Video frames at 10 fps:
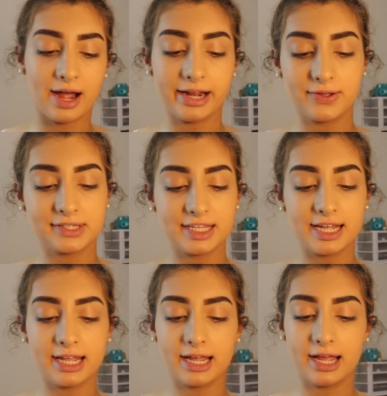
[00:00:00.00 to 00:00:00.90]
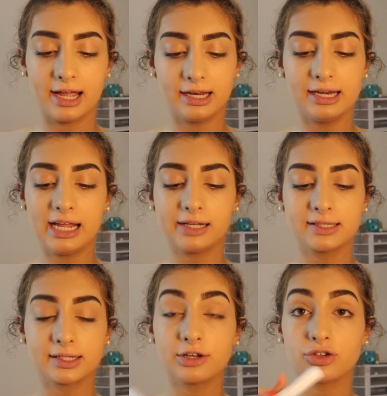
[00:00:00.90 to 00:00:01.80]
So I use the
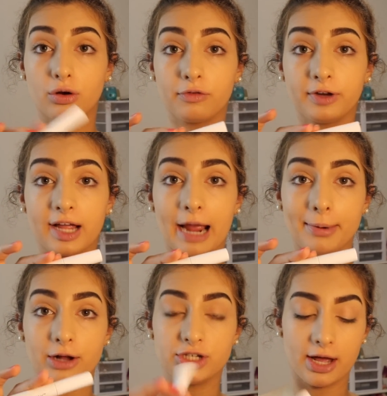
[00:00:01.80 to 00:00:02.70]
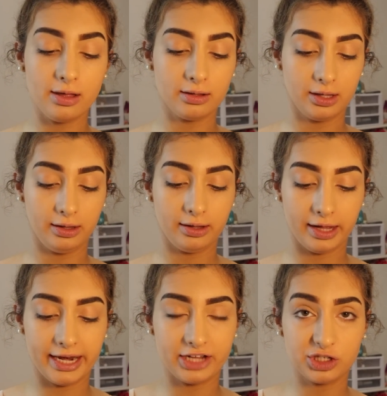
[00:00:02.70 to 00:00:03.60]
NYX Control Freak Eyebrow Gel,
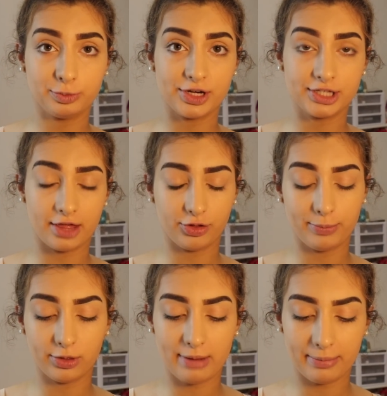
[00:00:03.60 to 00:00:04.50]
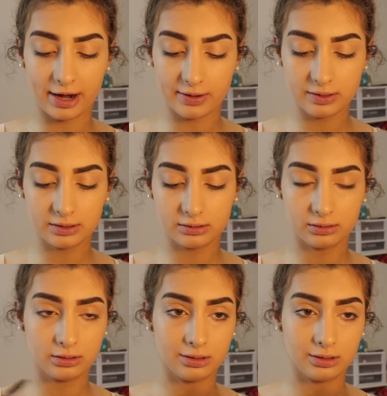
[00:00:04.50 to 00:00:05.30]
and I just brush that through both my brows.